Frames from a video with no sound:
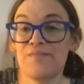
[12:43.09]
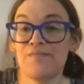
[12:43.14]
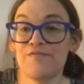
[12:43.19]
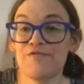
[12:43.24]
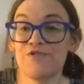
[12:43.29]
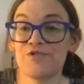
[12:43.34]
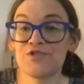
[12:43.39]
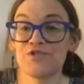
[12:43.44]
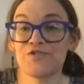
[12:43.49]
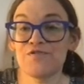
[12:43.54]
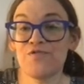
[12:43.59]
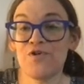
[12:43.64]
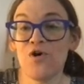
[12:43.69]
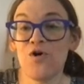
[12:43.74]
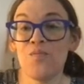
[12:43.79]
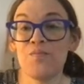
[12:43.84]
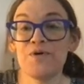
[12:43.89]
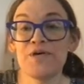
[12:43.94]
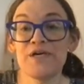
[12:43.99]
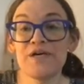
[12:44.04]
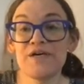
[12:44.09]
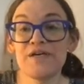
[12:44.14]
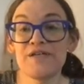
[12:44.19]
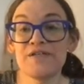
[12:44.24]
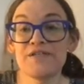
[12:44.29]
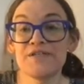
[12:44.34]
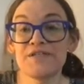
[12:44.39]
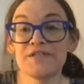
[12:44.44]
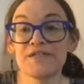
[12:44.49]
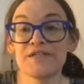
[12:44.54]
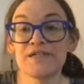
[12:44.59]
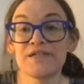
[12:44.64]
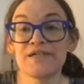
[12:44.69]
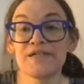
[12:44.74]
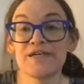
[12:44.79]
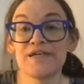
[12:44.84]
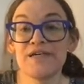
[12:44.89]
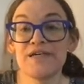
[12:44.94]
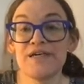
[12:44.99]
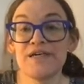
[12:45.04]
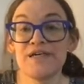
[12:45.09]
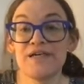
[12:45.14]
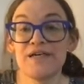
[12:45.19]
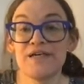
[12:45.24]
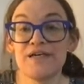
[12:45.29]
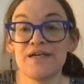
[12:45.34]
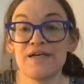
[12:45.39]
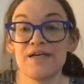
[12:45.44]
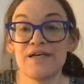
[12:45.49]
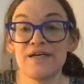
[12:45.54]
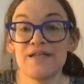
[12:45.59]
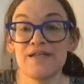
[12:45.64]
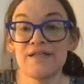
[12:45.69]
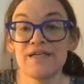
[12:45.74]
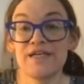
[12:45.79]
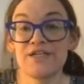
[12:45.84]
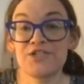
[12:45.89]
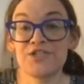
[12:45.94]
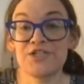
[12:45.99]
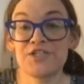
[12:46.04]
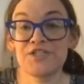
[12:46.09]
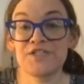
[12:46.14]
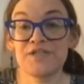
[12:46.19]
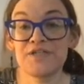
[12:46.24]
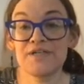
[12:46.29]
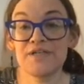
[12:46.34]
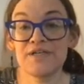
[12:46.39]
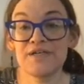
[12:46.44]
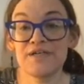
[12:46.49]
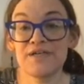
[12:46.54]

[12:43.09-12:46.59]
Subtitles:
First of all, because then just